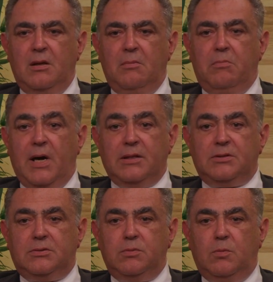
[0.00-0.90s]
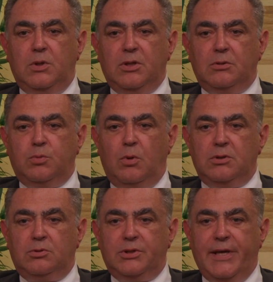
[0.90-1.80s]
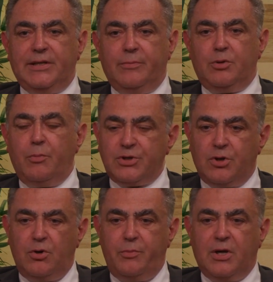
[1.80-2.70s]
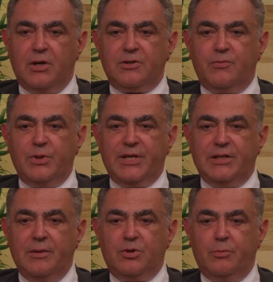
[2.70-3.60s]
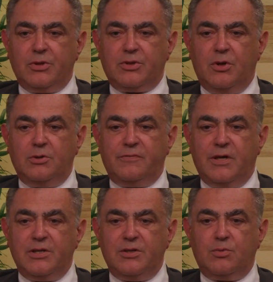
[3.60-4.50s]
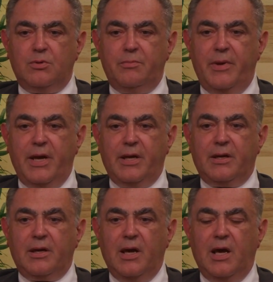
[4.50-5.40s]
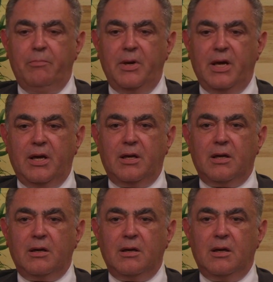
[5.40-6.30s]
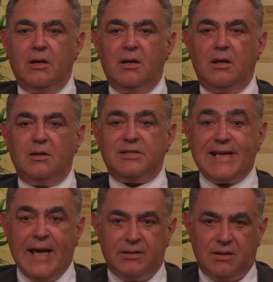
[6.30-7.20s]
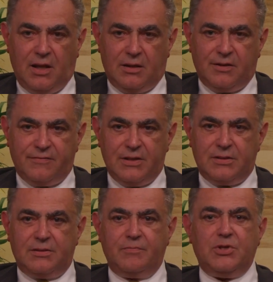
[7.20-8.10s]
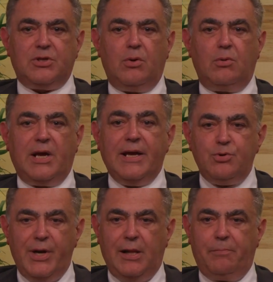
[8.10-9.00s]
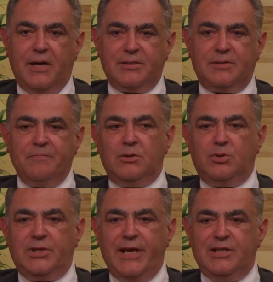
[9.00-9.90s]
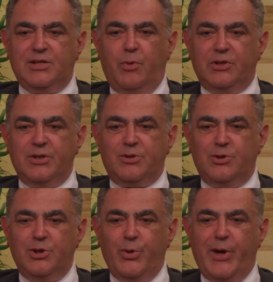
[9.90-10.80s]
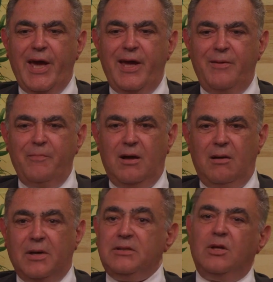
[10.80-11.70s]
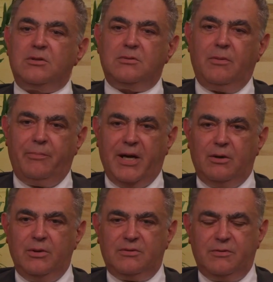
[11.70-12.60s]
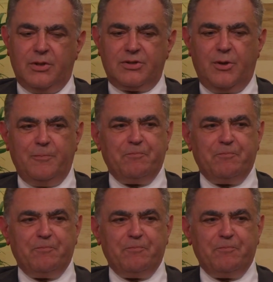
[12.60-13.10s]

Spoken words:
But we don't want to take them to Moscow, because if we take them to Moscow, the Russians will make a big scandal out of this. So can you help us to take these bodies to the UK, but not by going to Moscow?